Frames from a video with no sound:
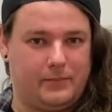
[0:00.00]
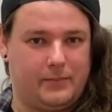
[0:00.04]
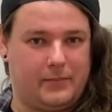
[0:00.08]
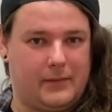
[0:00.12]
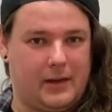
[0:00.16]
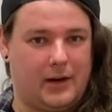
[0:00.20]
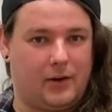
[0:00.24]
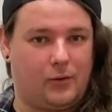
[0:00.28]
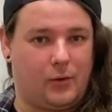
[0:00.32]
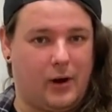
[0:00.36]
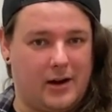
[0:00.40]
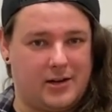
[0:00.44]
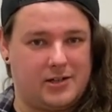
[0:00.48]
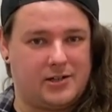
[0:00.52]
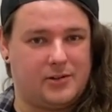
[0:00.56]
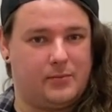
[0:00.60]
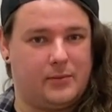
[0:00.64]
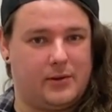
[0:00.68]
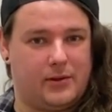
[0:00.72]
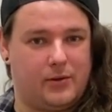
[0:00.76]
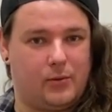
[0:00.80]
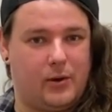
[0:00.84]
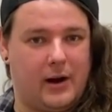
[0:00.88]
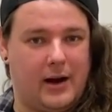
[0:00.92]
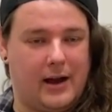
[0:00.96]
aggression with
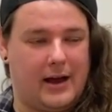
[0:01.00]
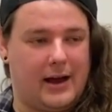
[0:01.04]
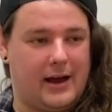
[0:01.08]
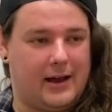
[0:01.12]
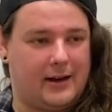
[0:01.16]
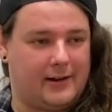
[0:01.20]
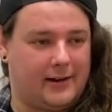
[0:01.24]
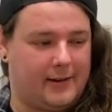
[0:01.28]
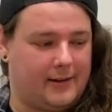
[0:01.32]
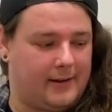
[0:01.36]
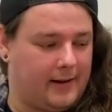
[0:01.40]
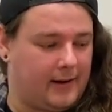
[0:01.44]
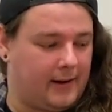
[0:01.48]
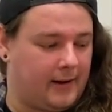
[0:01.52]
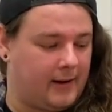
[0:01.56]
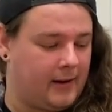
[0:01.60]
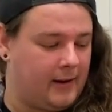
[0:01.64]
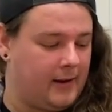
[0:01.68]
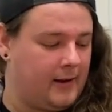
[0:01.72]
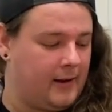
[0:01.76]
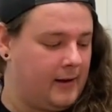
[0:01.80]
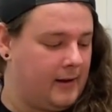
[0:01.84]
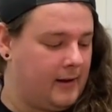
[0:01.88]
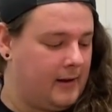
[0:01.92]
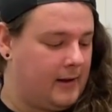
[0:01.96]
the right hand, I think.
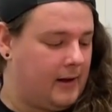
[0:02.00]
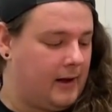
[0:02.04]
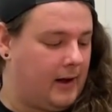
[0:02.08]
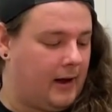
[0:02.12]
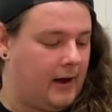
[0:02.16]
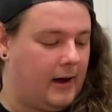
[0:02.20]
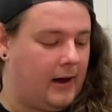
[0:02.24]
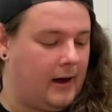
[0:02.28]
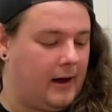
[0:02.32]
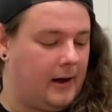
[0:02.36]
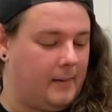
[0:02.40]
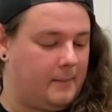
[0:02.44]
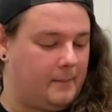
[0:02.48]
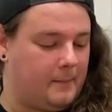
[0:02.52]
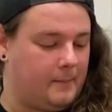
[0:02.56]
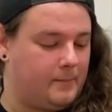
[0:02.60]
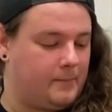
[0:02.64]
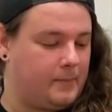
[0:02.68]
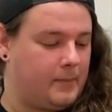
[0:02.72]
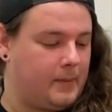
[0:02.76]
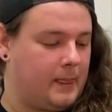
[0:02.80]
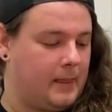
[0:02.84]
Um,